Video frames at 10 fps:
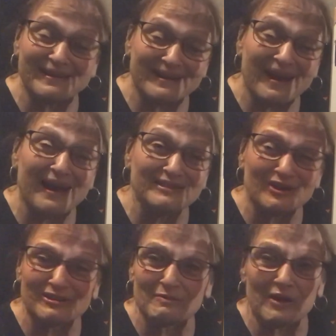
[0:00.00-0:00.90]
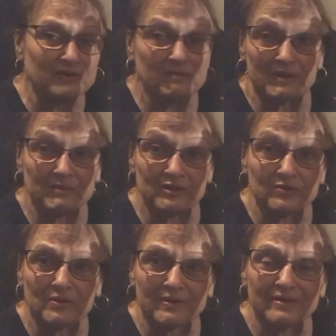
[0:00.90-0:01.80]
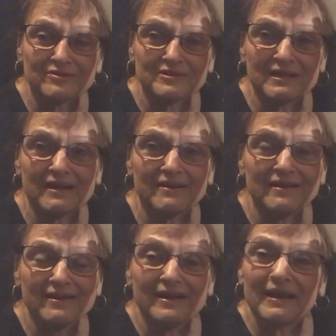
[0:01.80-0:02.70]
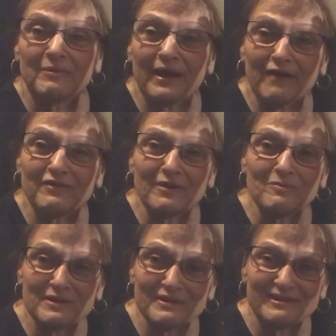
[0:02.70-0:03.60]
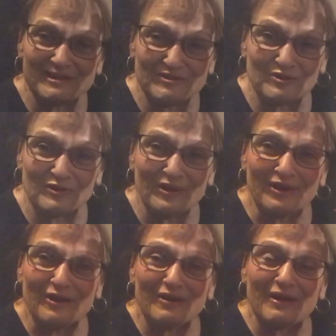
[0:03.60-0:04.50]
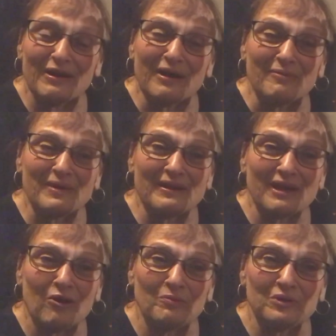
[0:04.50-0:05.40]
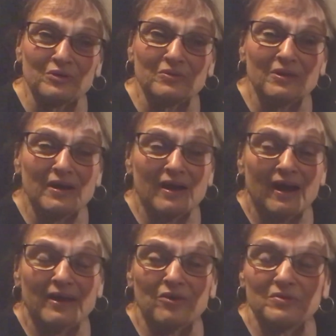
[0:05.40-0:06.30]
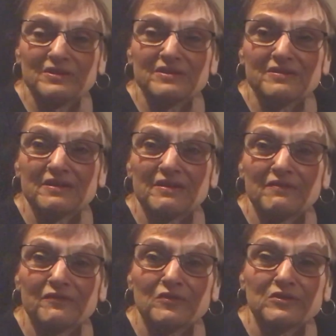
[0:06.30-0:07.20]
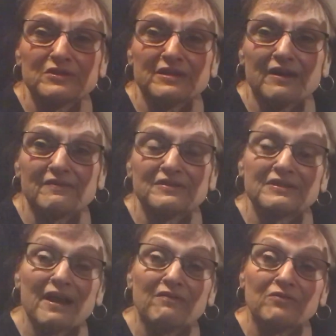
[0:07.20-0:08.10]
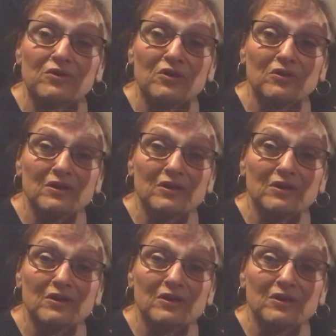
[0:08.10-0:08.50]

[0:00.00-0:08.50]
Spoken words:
I talked about that maybe you don't understand. Have them be the teacher and help you. I hope this is the first of several